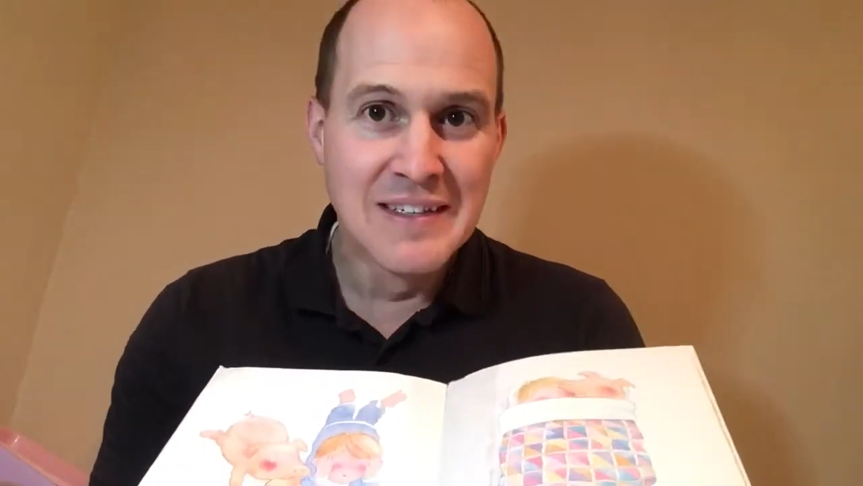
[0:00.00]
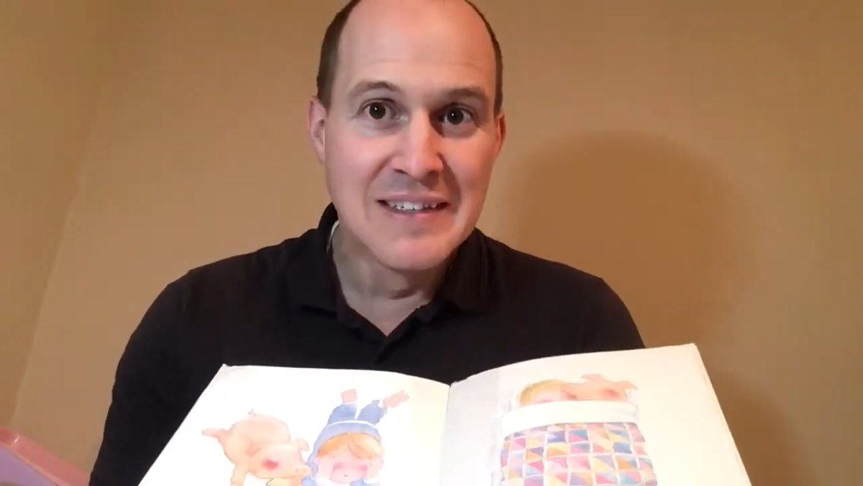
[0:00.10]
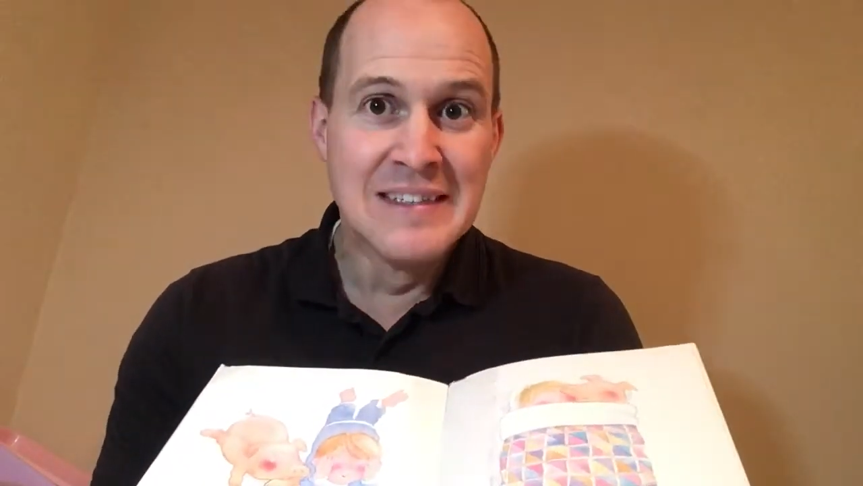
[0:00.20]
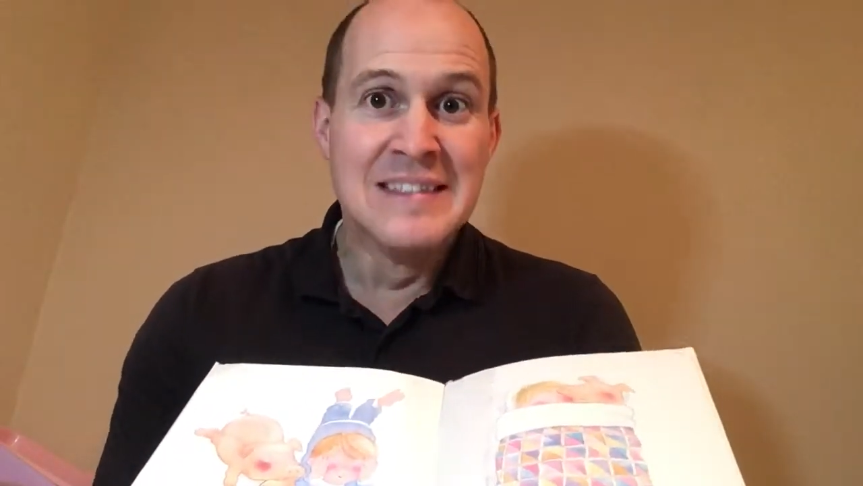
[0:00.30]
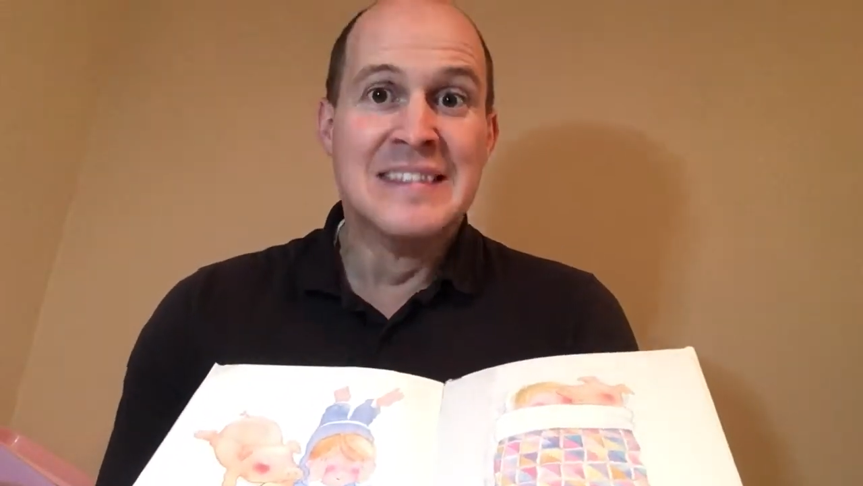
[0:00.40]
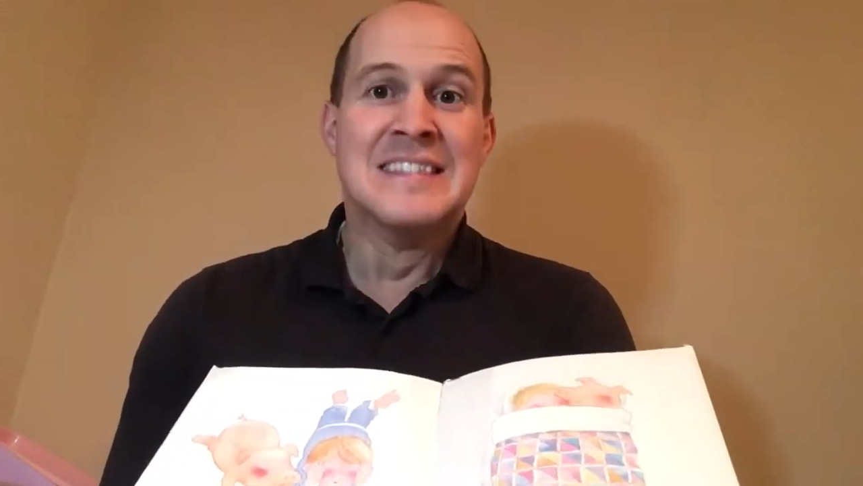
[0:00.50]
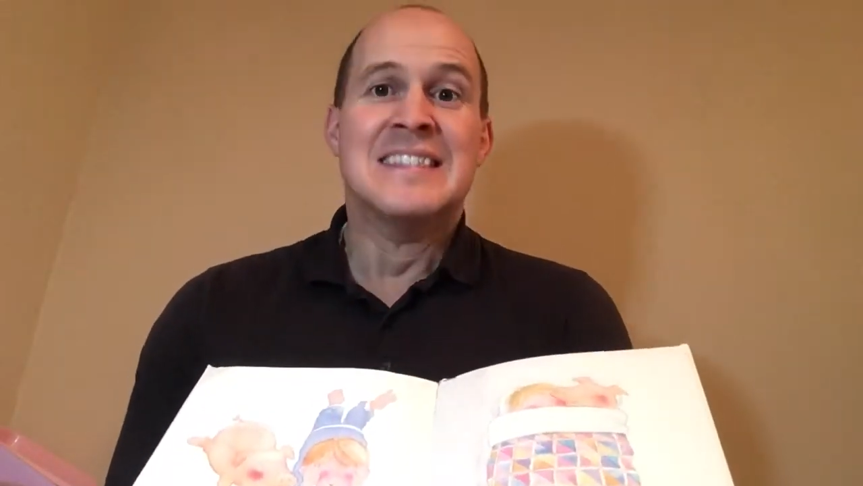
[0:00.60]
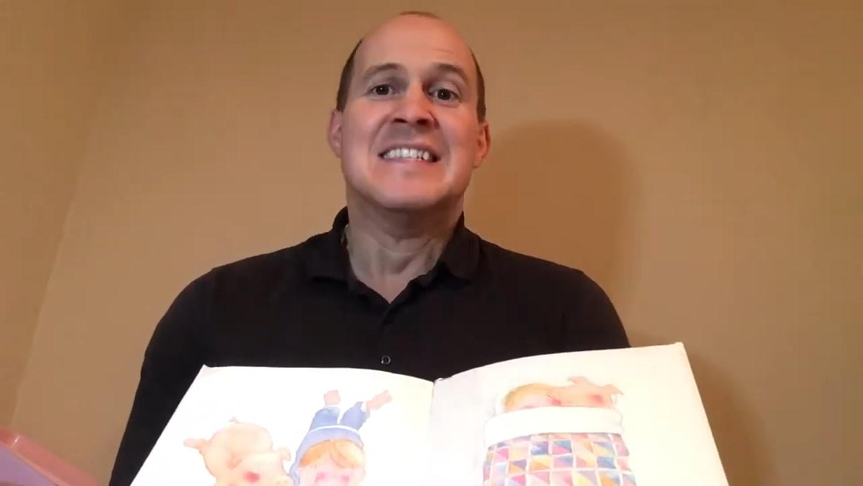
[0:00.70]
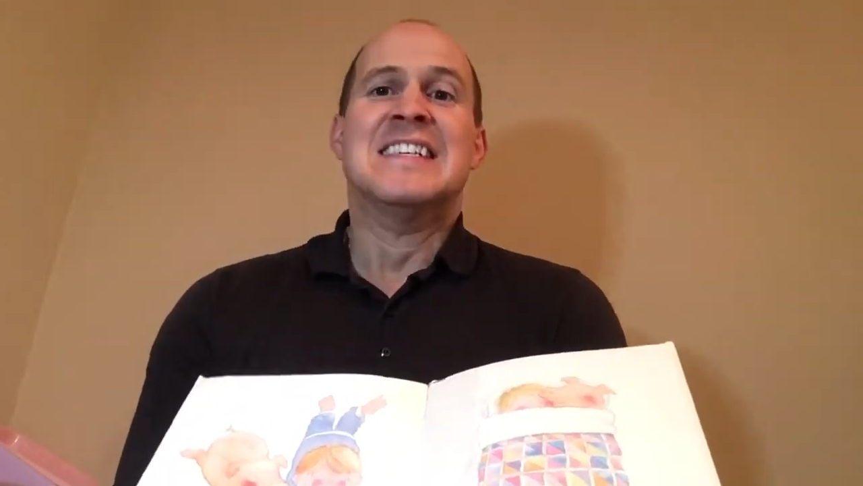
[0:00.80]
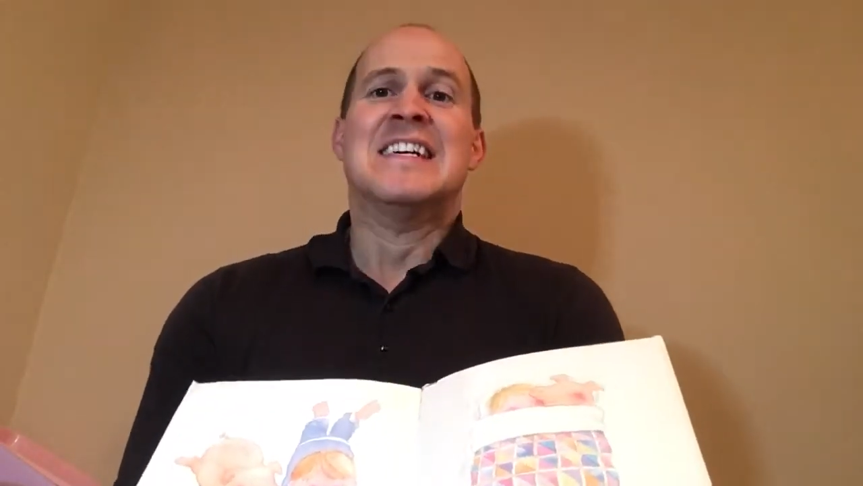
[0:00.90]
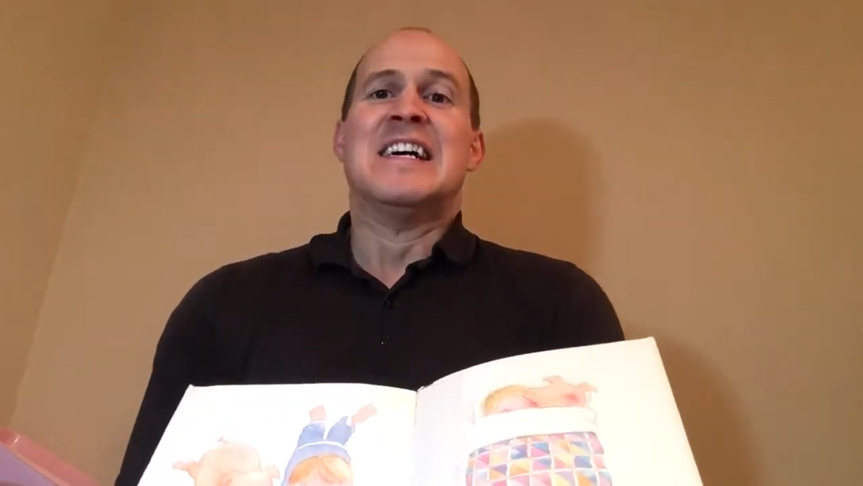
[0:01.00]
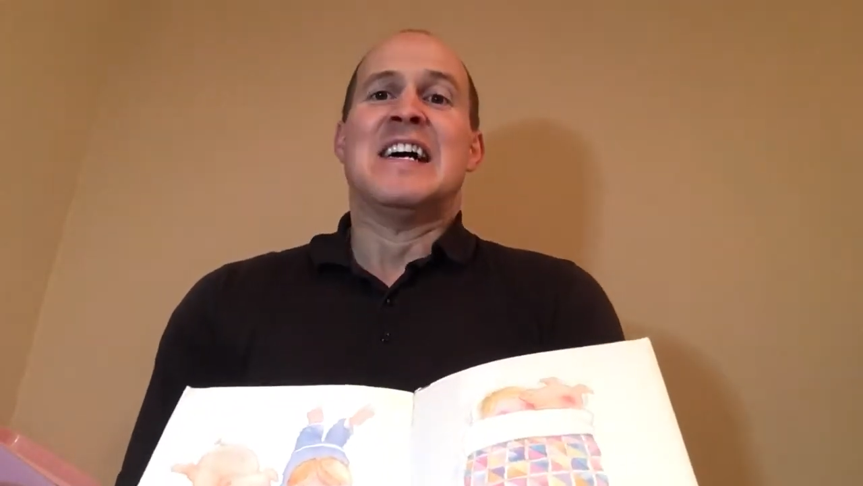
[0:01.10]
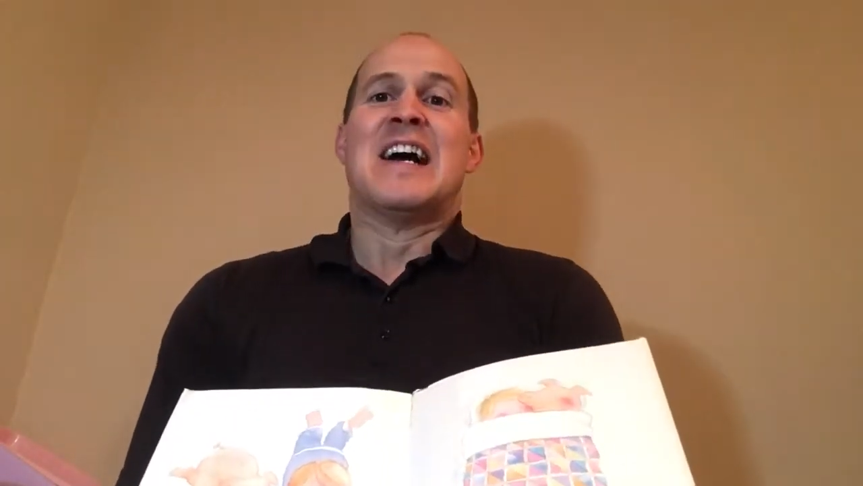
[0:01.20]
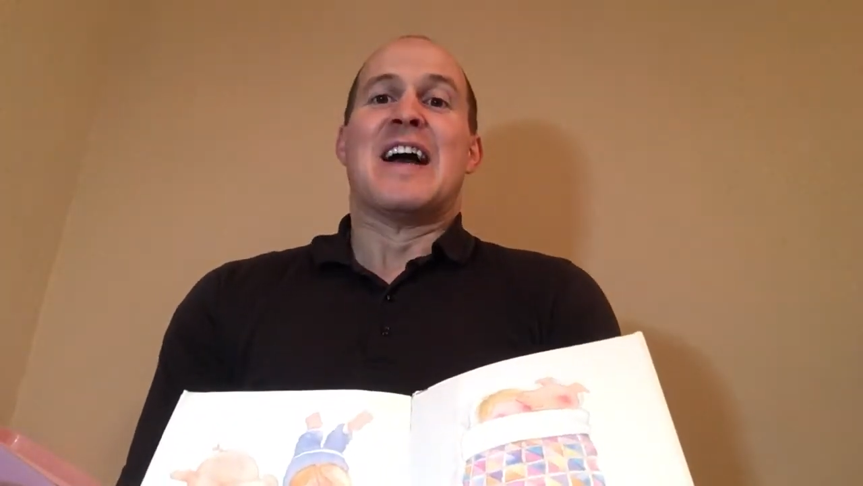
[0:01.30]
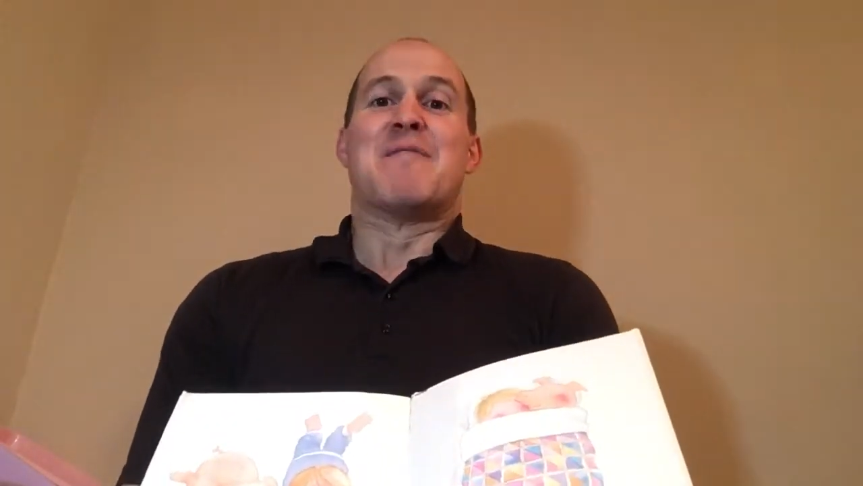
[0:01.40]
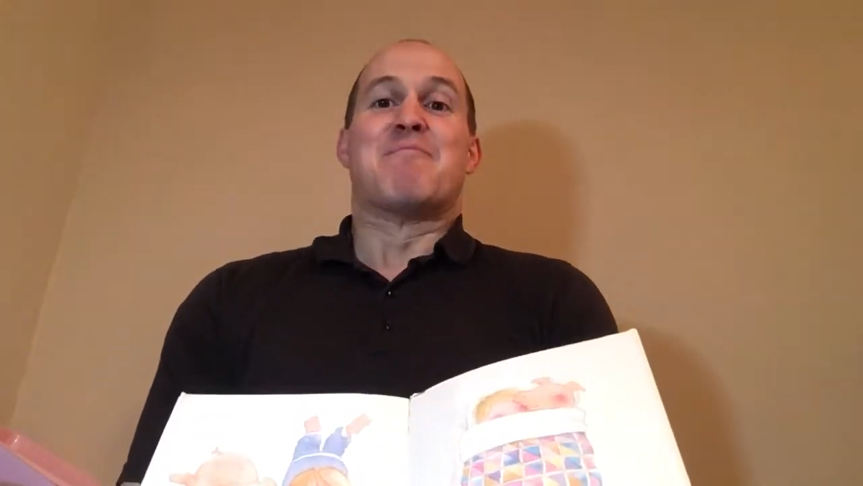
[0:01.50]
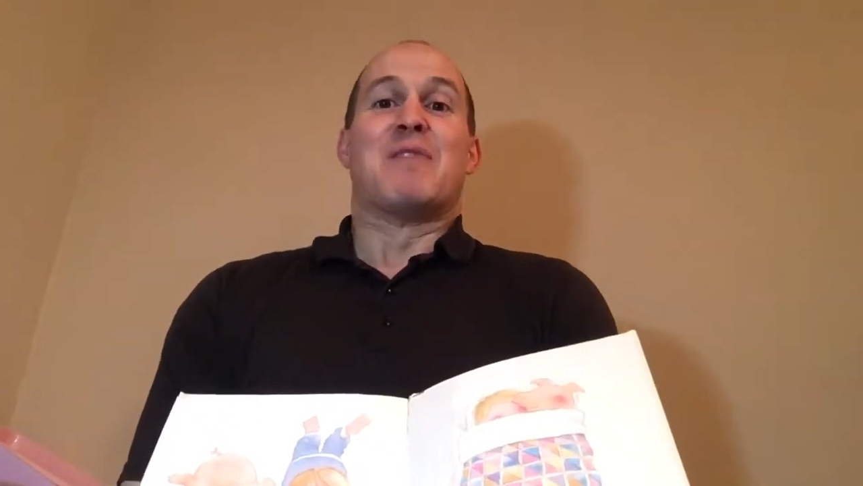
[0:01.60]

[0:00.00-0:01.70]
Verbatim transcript: and